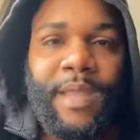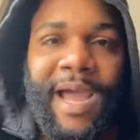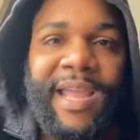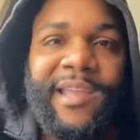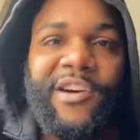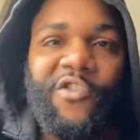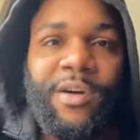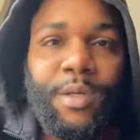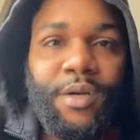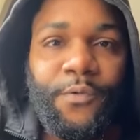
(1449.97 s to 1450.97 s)
I ain't
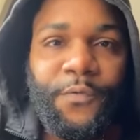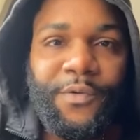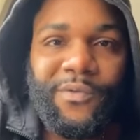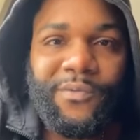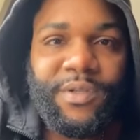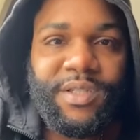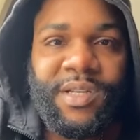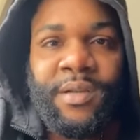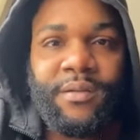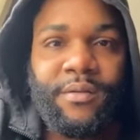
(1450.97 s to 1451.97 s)
going to no funerals,
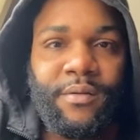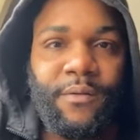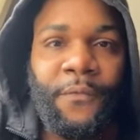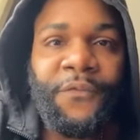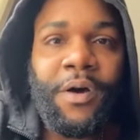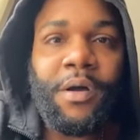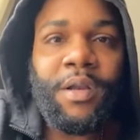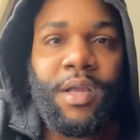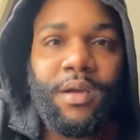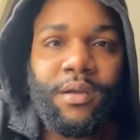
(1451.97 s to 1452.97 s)
nigga.
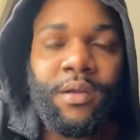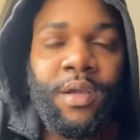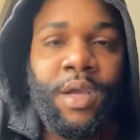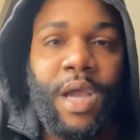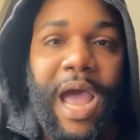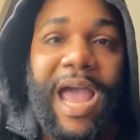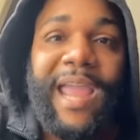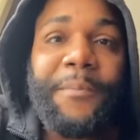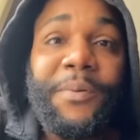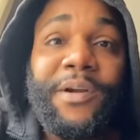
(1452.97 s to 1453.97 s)
Fuck, nigga. I
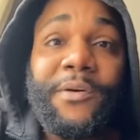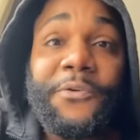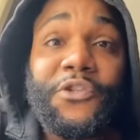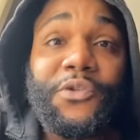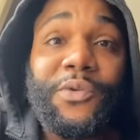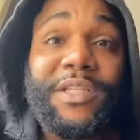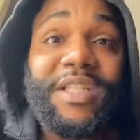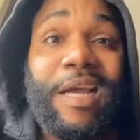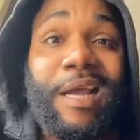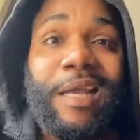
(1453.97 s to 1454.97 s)
ain't put on a suit and
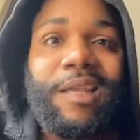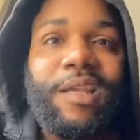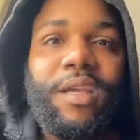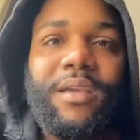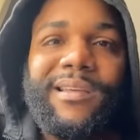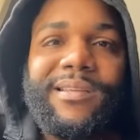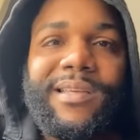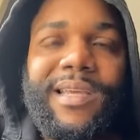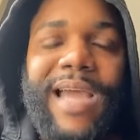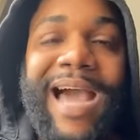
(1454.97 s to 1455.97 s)
tie in
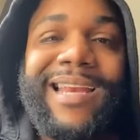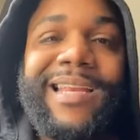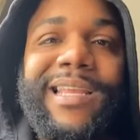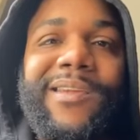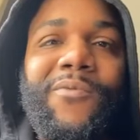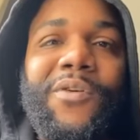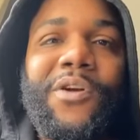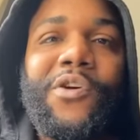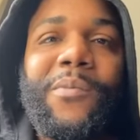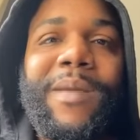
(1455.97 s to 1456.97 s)
years, nigga. I didn't even want
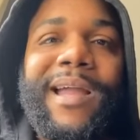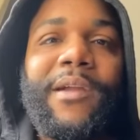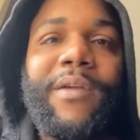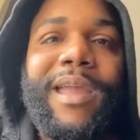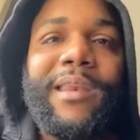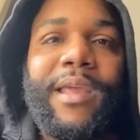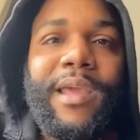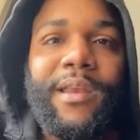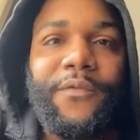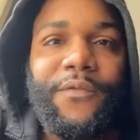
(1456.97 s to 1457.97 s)
to go to my
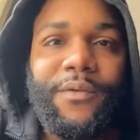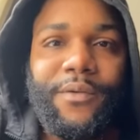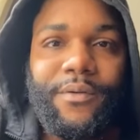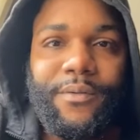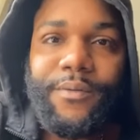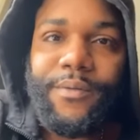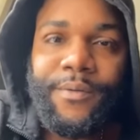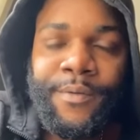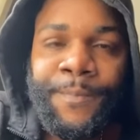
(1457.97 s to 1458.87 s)
granddaddy funeral.